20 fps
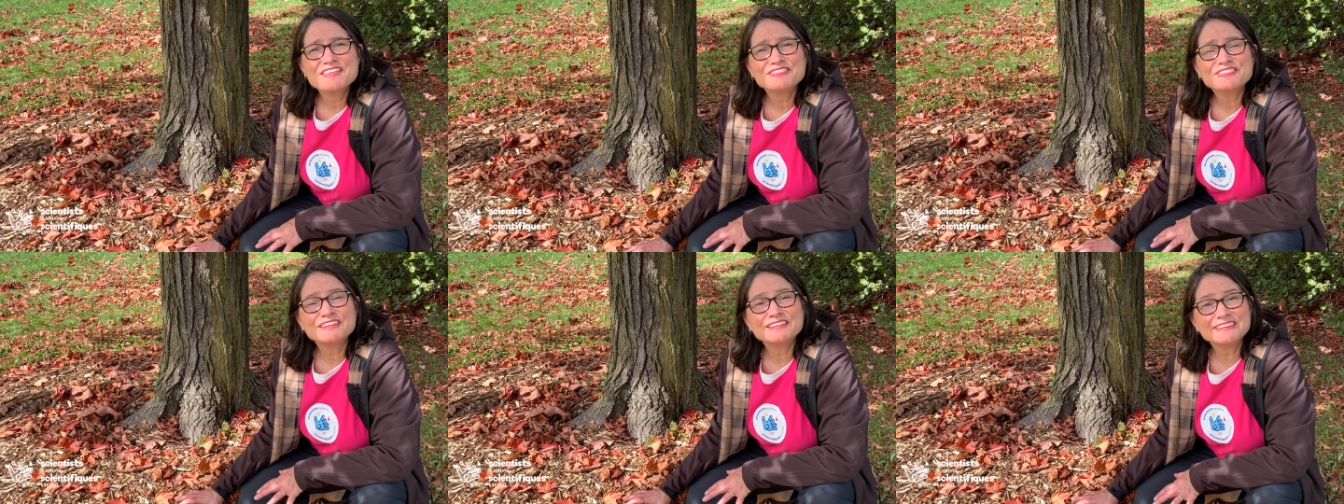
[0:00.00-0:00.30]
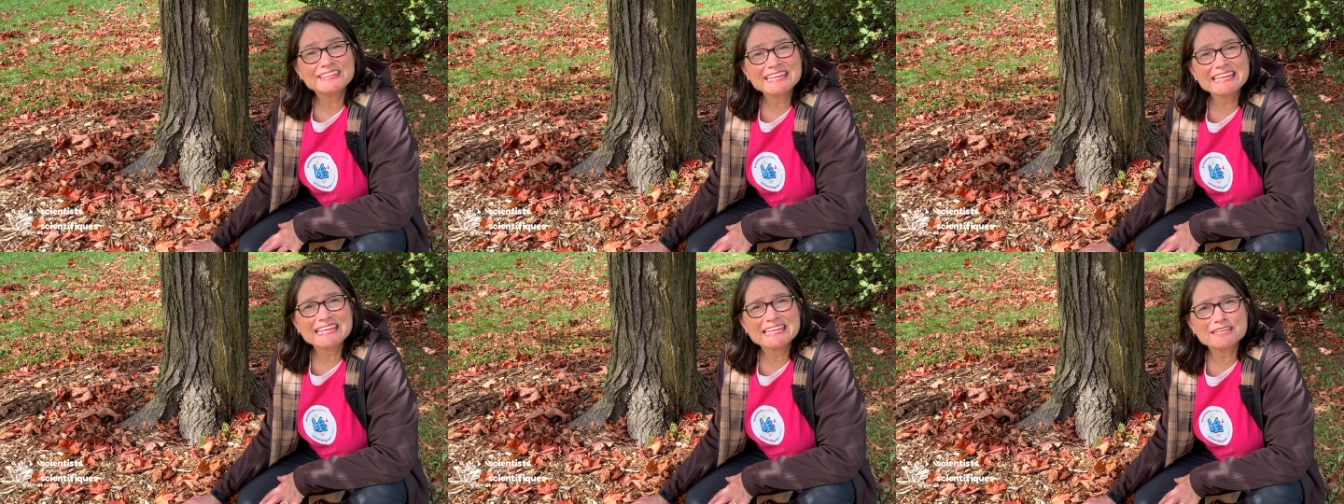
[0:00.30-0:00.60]
The
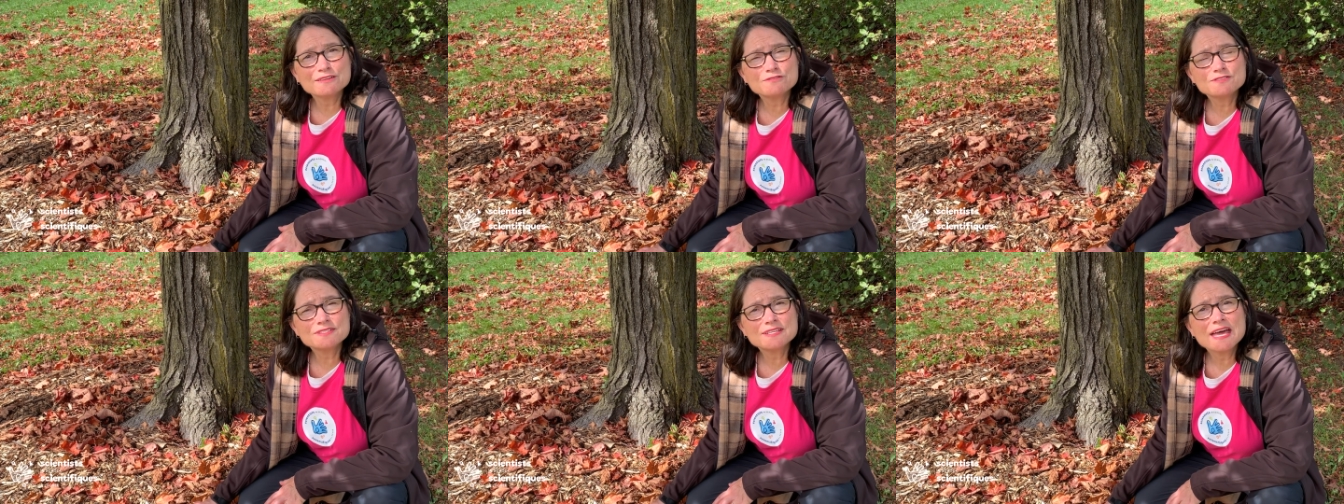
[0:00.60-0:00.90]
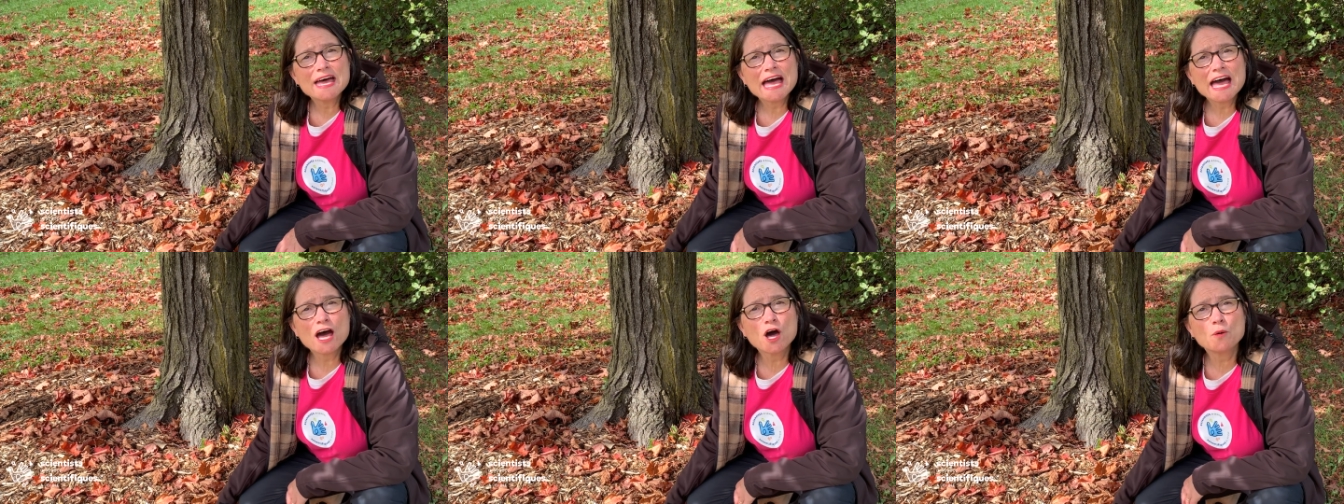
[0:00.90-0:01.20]
leaves
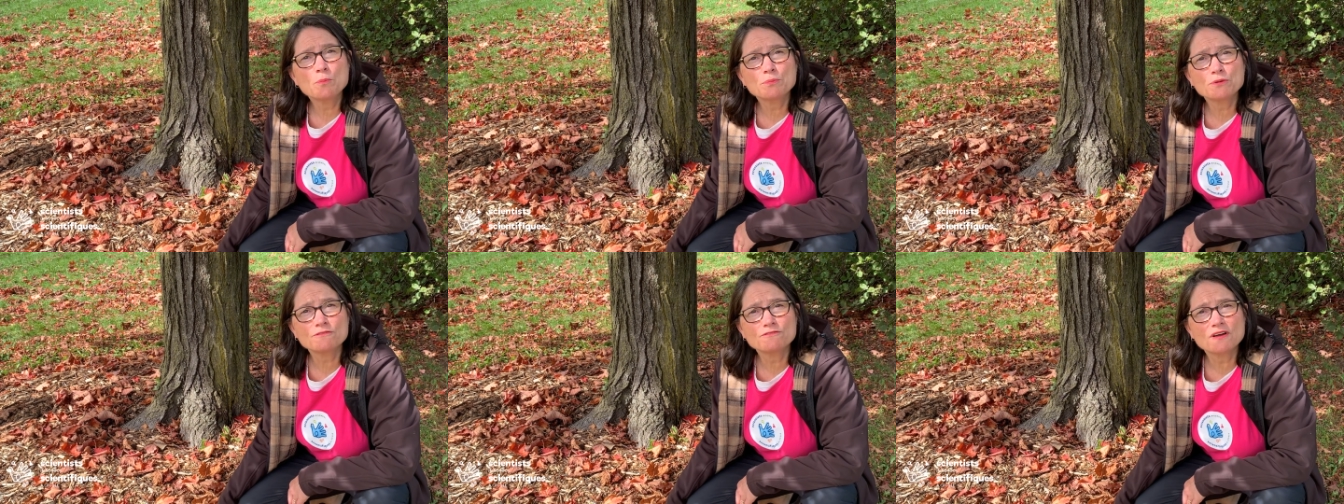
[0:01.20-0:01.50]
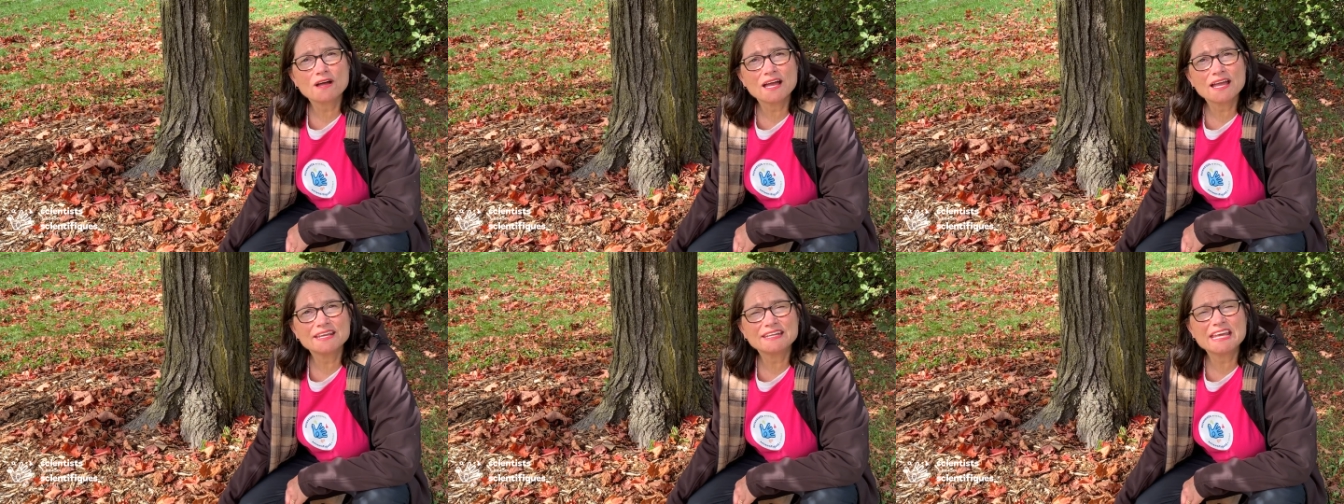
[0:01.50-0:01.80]
help
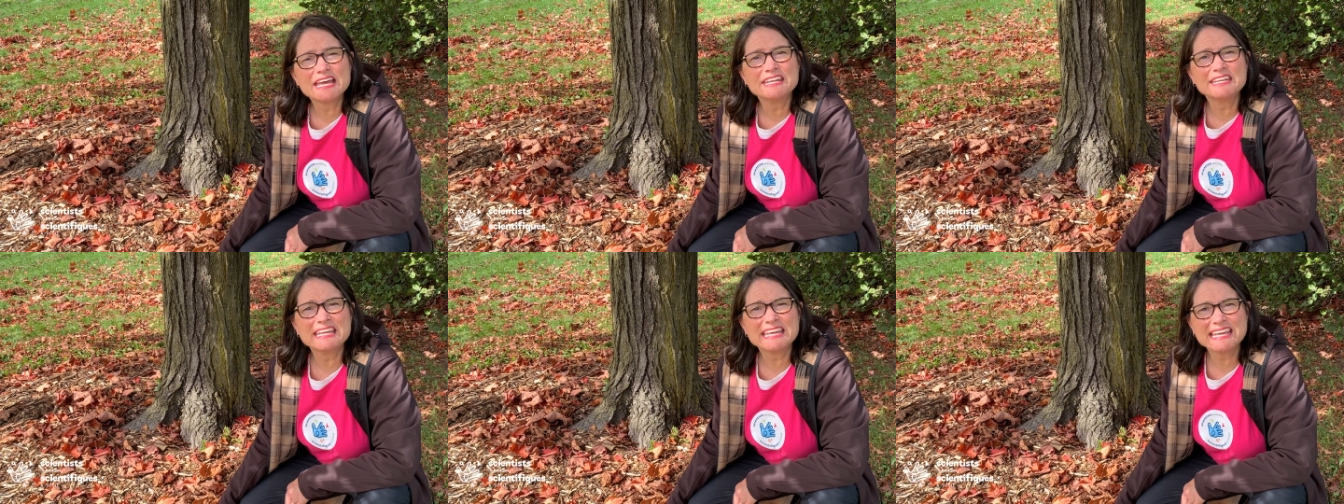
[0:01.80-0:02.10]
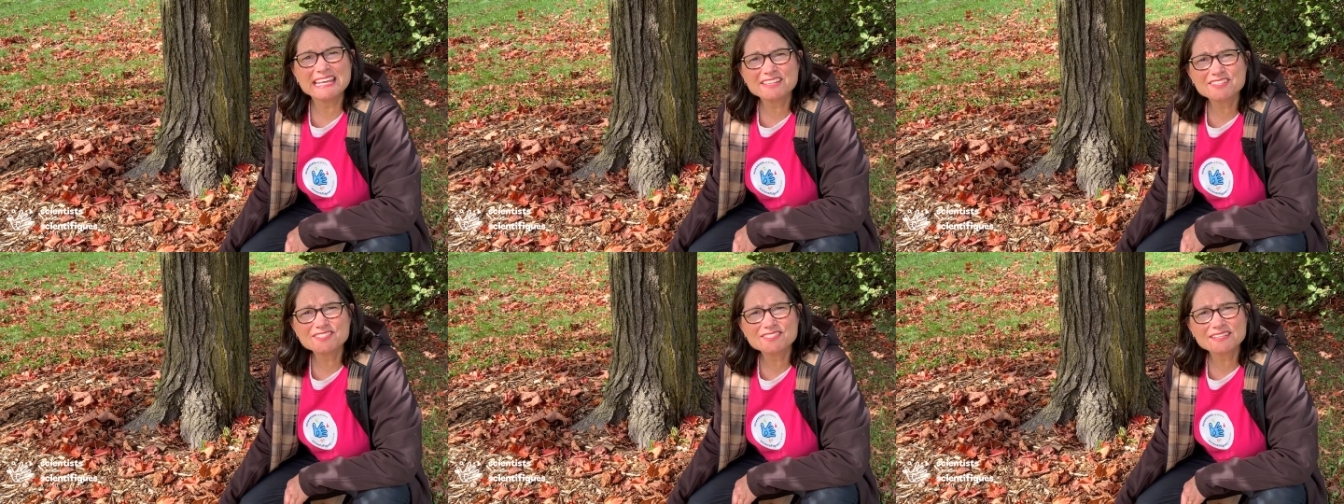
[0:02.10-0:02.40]
provide an
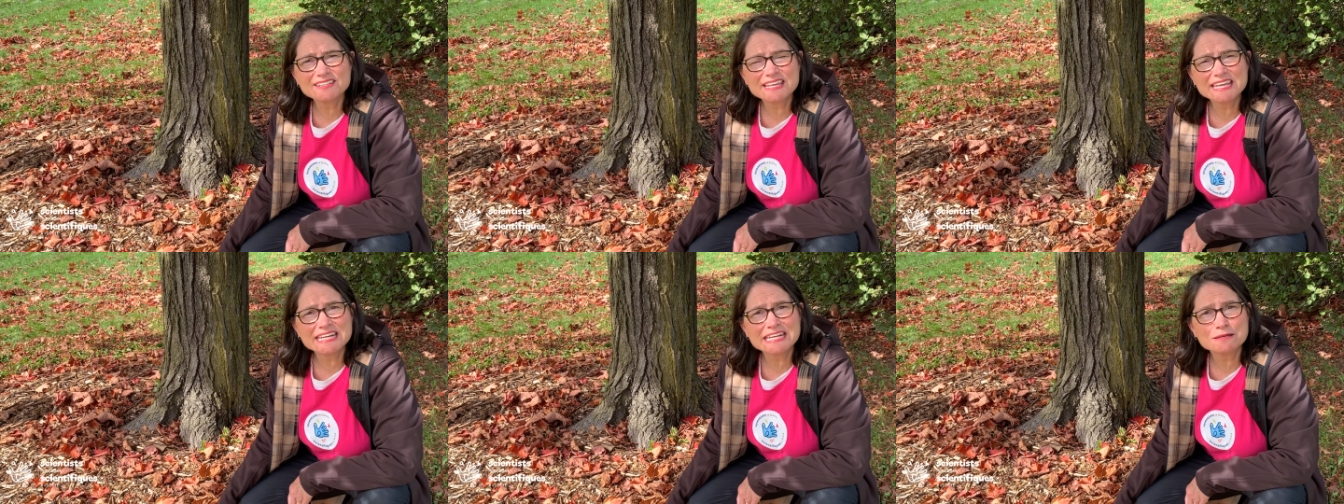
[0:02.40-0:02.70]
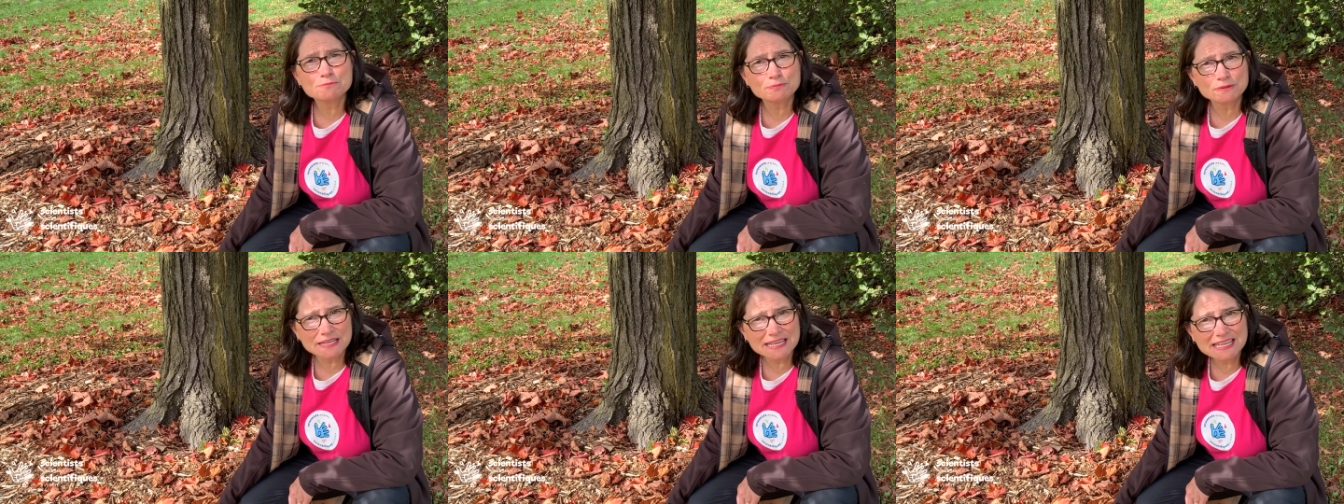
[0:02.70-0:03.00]
insulating
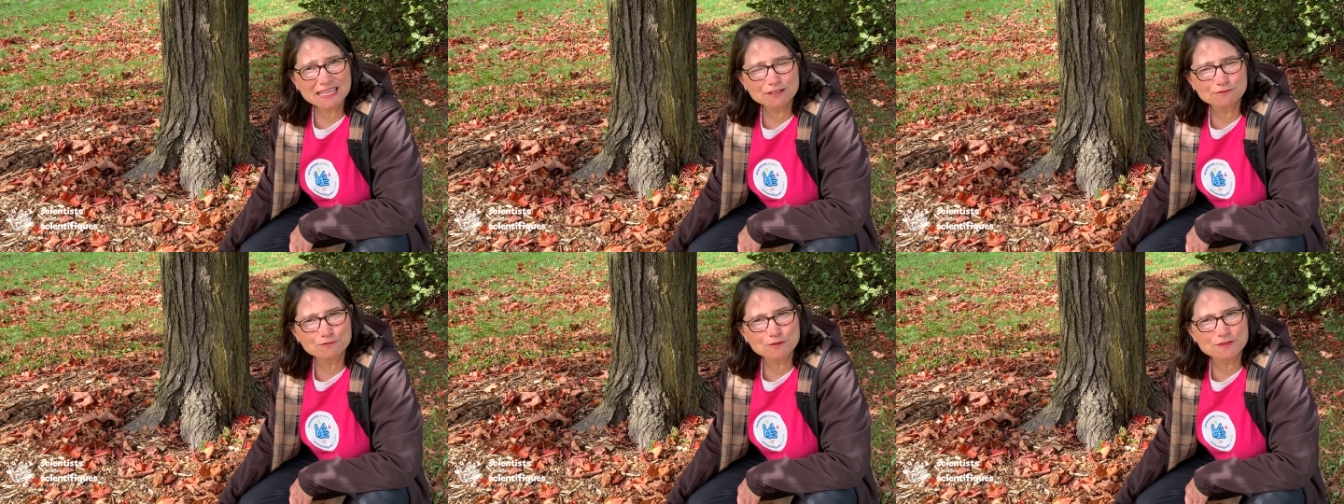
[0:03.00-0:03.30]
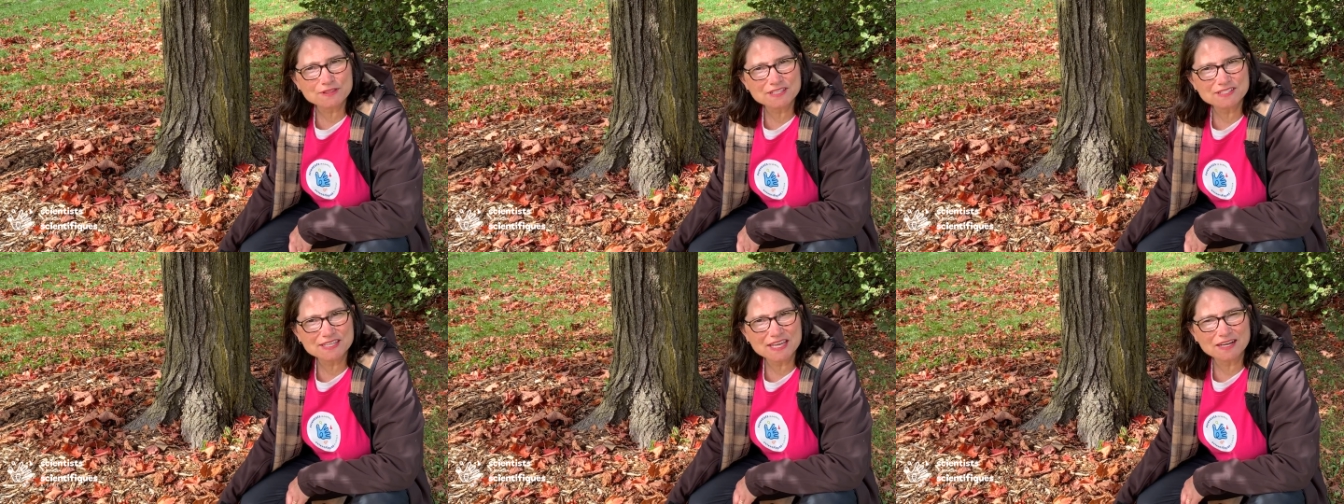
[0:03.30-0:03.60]
blanket for
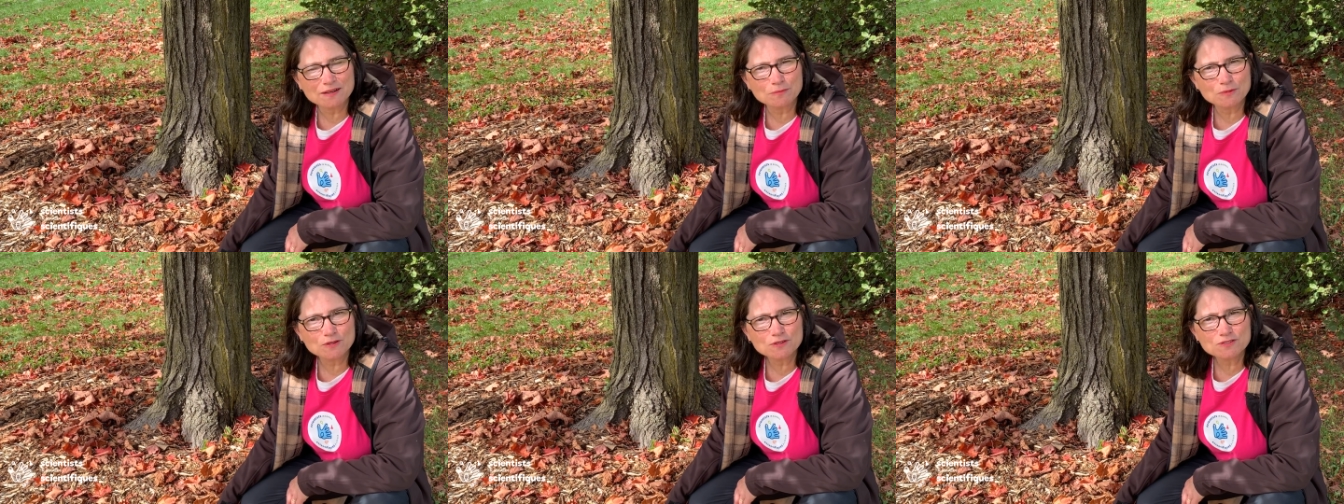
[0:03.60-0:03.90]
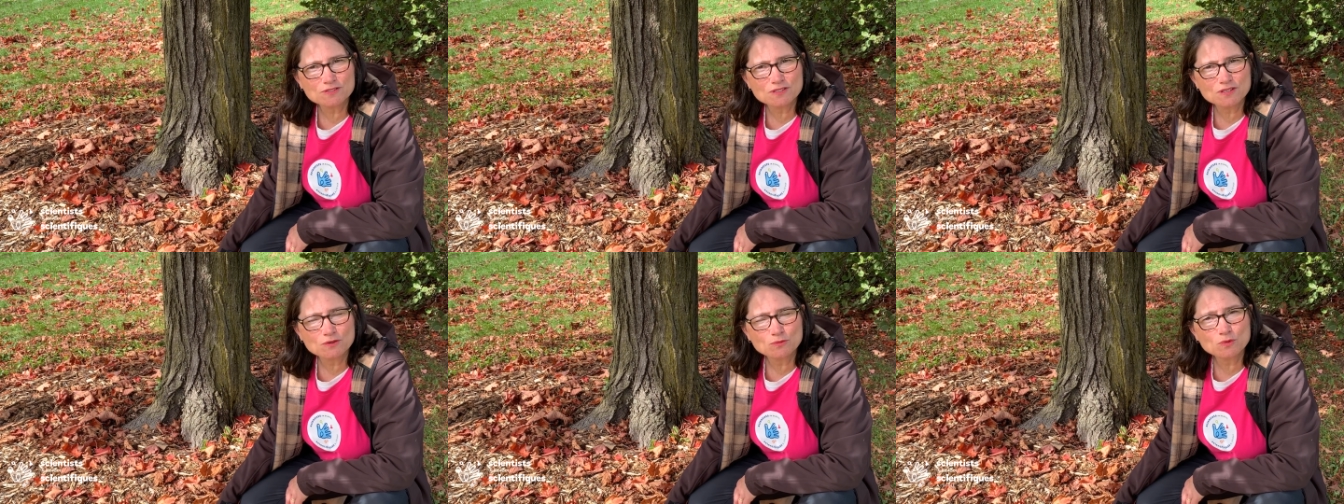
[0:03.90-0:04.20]
these animals,